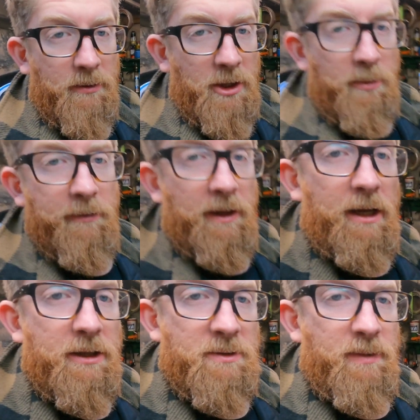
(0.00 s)
we're going to be
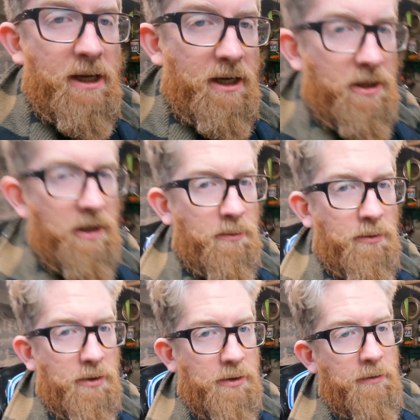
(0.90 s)
flattening this back. I think
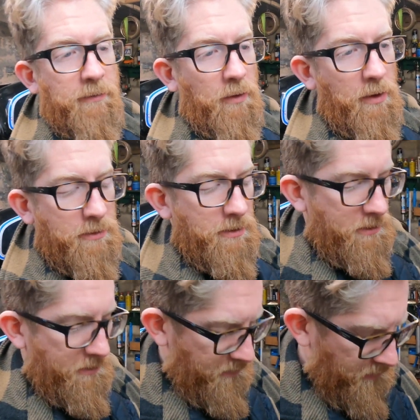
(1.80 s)
we're going to go 400,